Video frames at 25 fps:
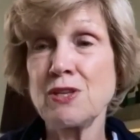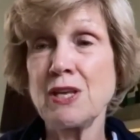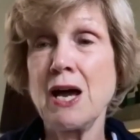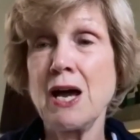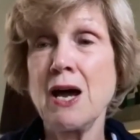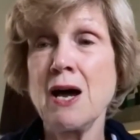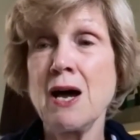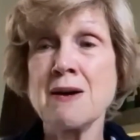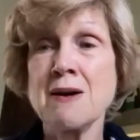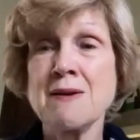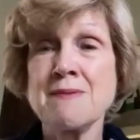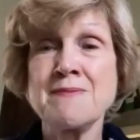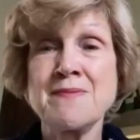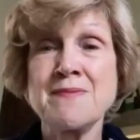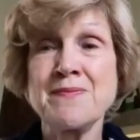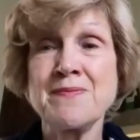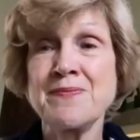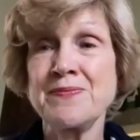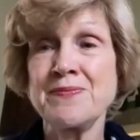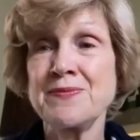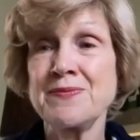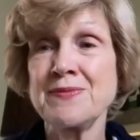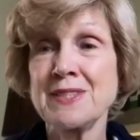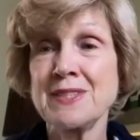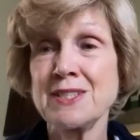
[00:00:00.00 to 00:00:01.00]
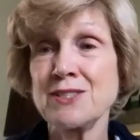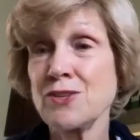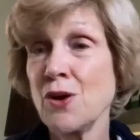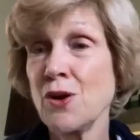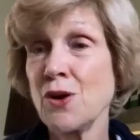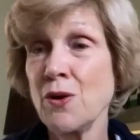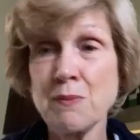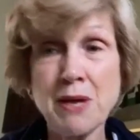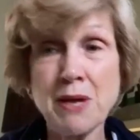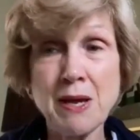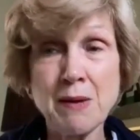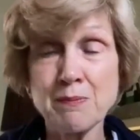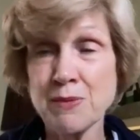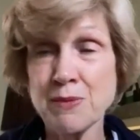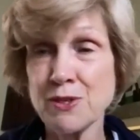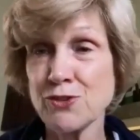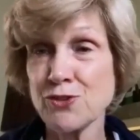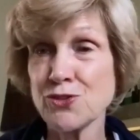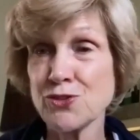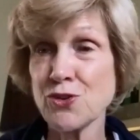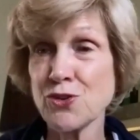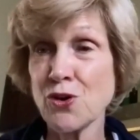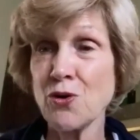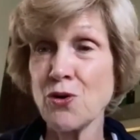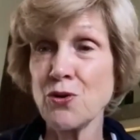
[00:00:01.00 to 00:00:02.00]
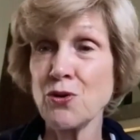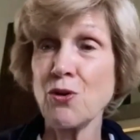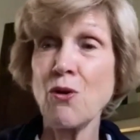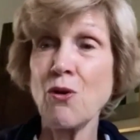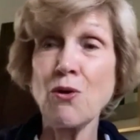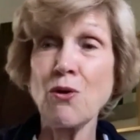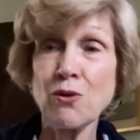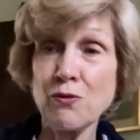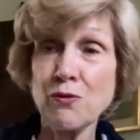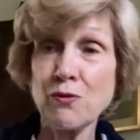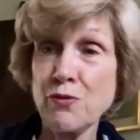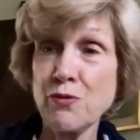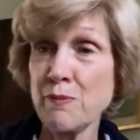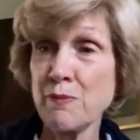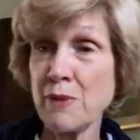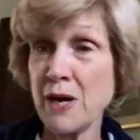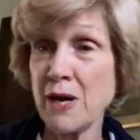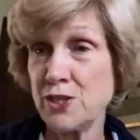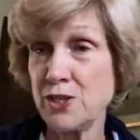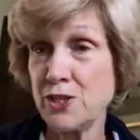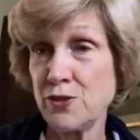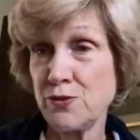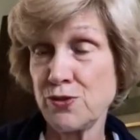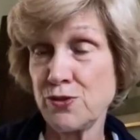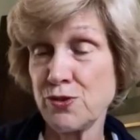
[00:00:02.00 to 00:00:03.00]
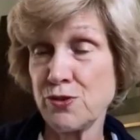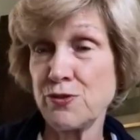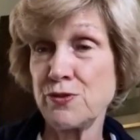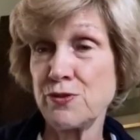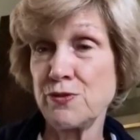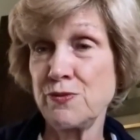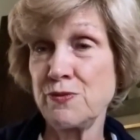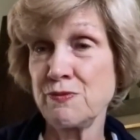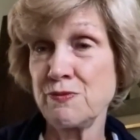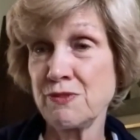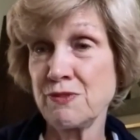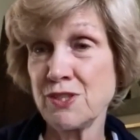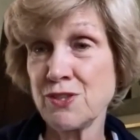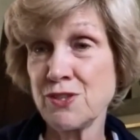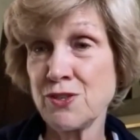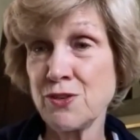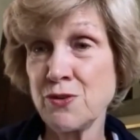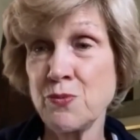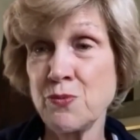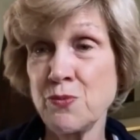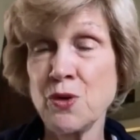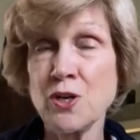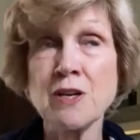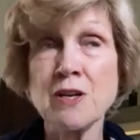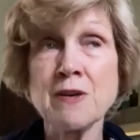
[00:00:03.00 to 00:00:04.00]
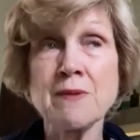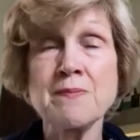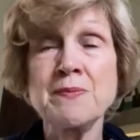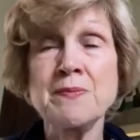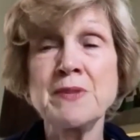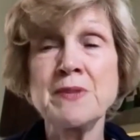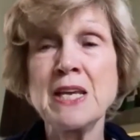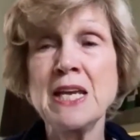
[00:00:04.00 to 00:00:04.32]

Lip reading: Tom Hempenstall, all of whom I knew through work.